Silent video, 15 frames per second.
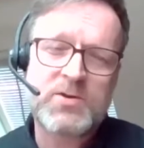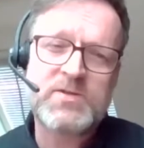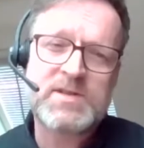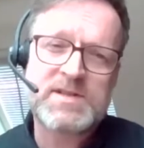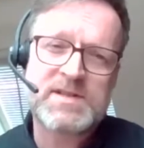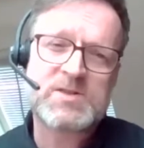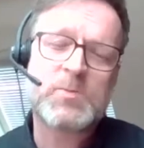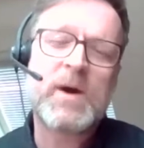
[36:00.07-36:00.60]
on
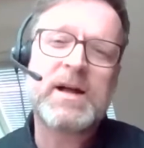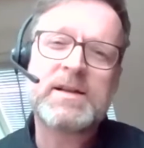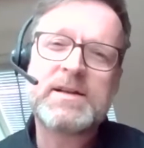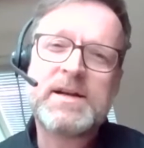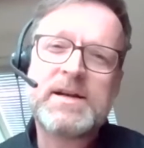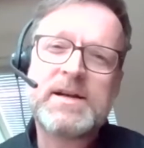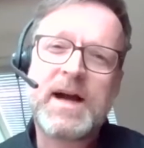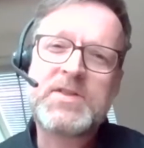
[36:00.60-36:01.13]
this as well.
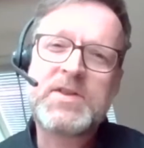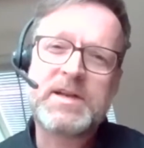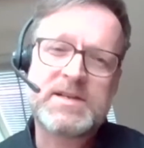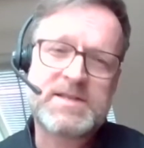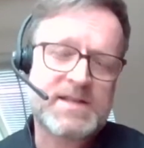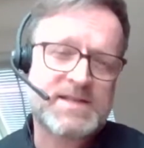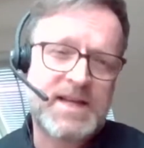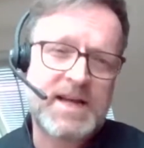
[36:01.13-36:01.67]
I think it
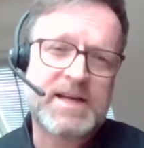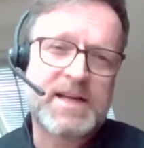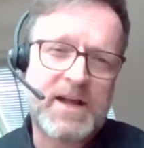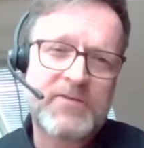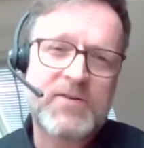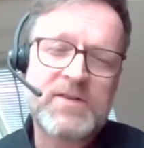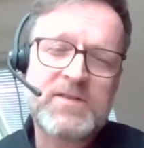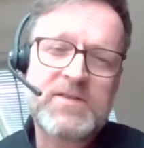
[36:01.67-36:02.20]
does take an
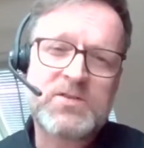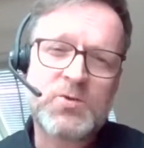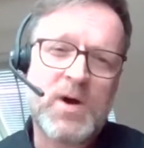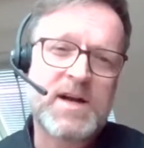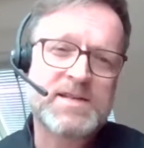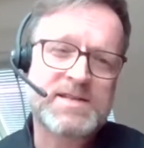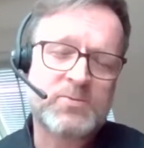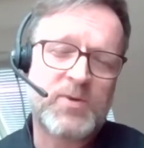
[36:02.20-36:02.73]
effort to
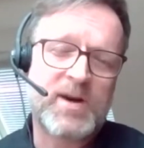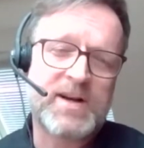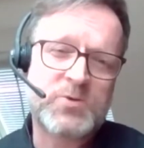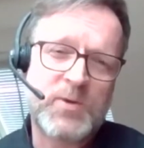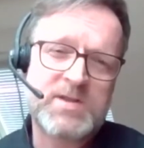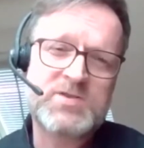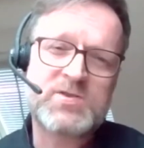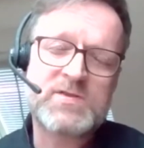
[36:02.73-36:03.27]
ask the right
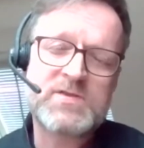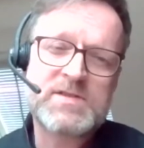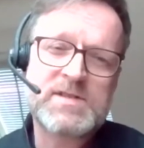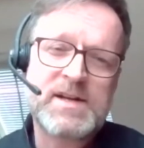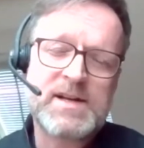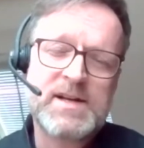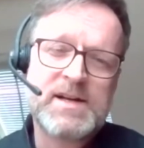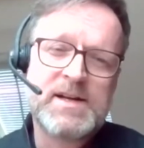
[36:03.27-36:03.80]
questions.
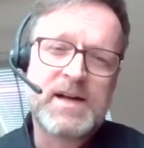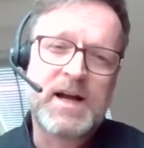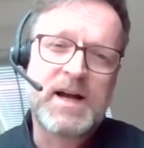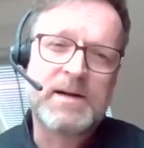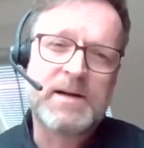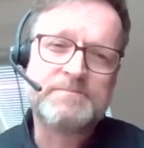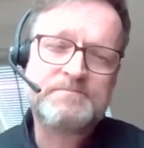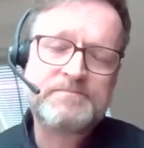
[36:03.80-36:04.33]

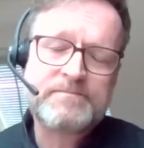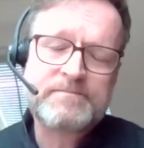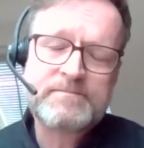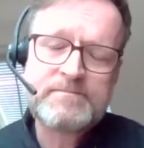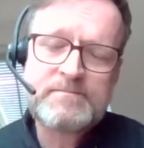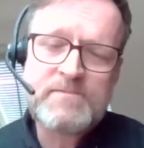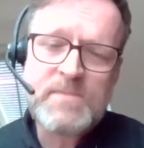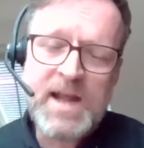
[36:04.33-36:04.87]

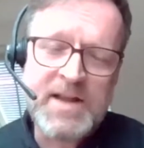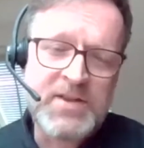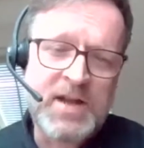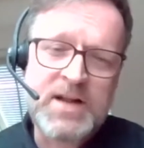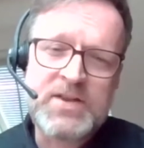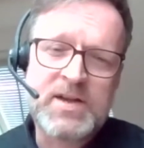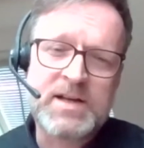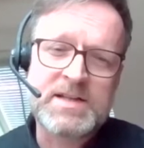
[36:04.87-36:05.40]
And then
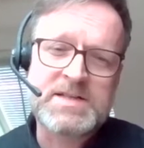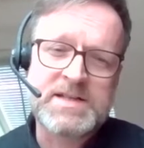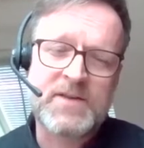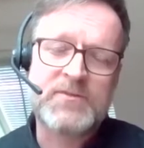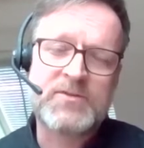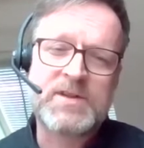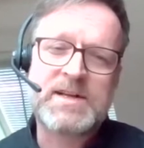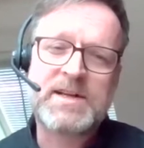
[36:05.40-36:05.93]
I think it's
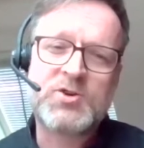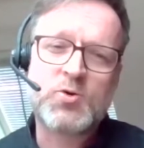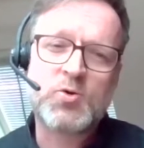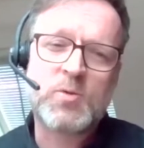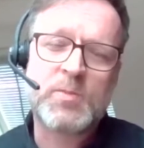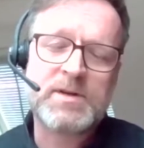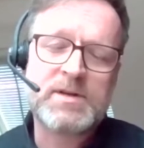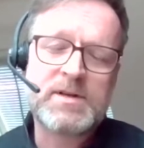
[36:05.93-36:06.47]
definitely
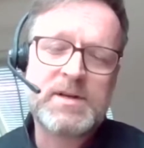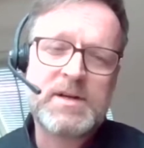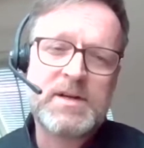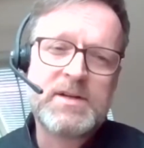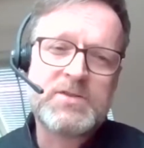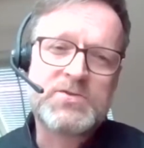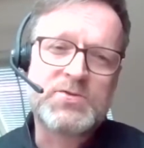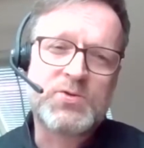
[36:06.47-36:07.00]
doable
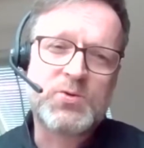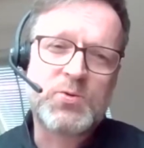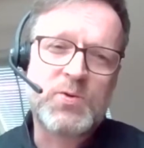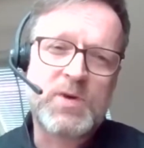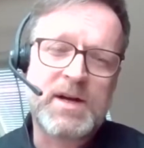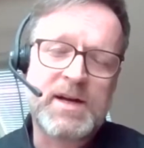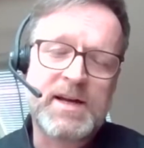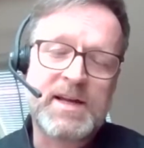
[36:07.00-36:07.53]
to
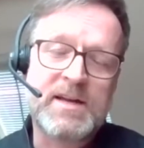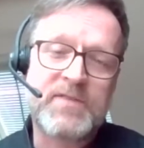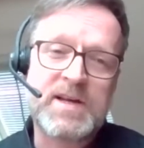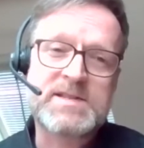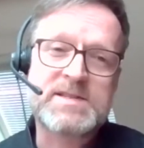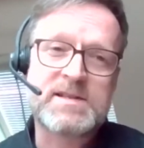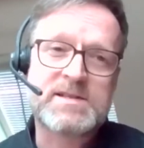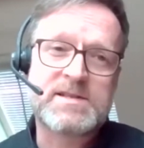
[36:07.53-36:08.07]

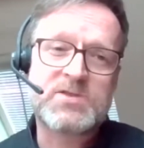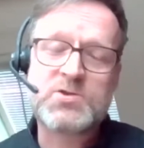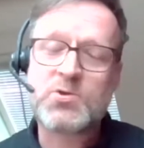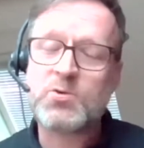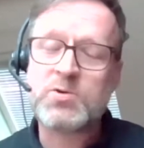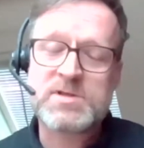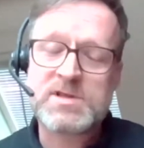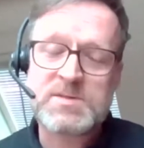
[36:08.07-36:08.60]
invest in such
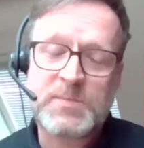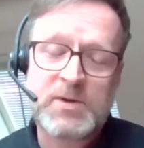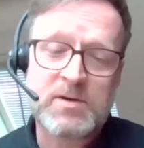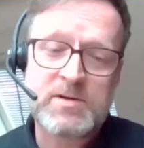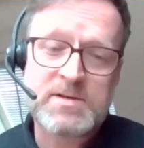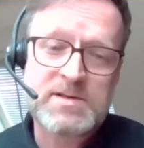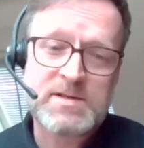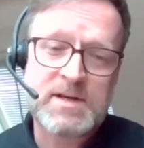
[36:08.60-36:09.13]
causes
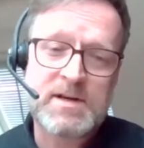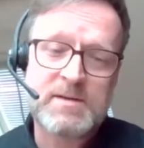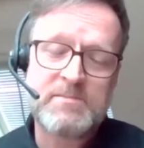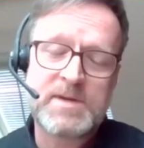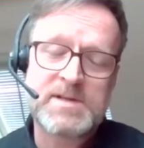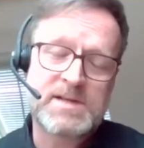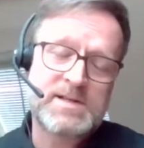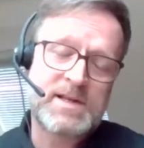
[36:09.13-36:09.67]
because,
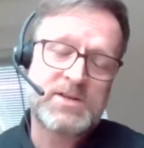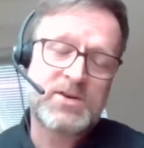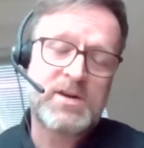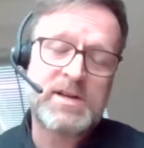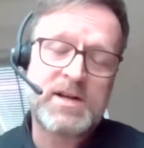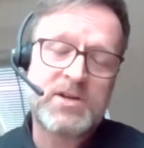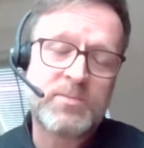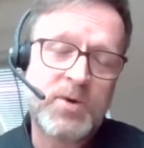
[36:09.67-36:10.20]
as I said
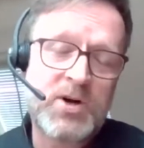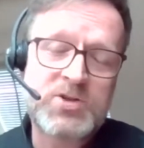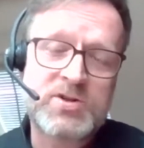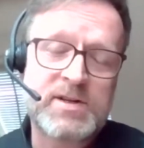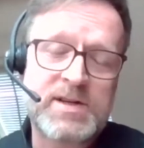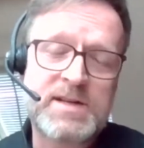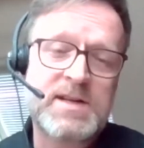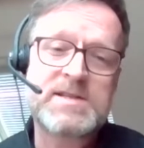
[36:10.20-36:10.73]
earlier,
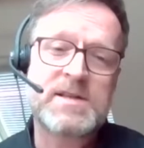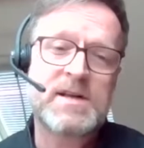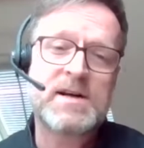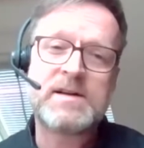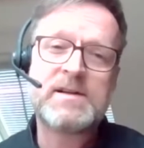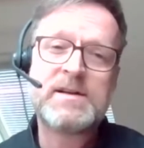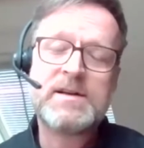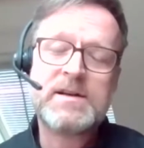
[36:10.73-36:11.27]
commercially, these
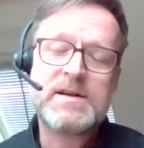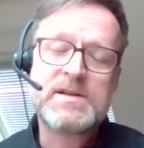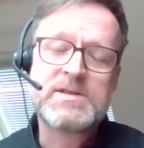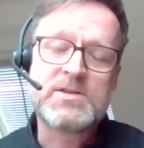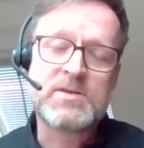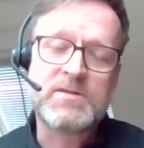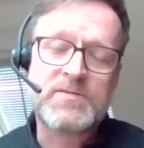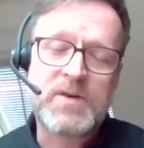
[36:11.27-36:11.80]
are
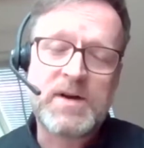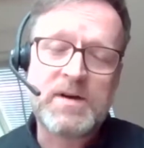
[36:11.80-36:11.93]
sort of,